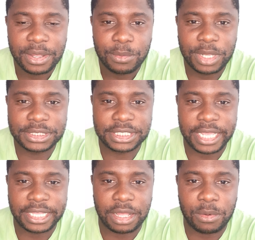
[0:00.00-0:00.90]
once
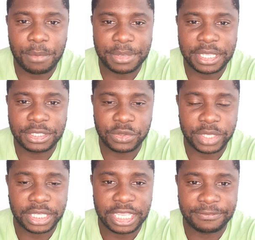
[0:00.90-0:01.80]
again, I won't be doing
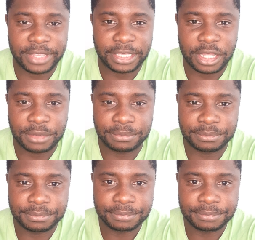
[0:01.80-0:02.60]
an evening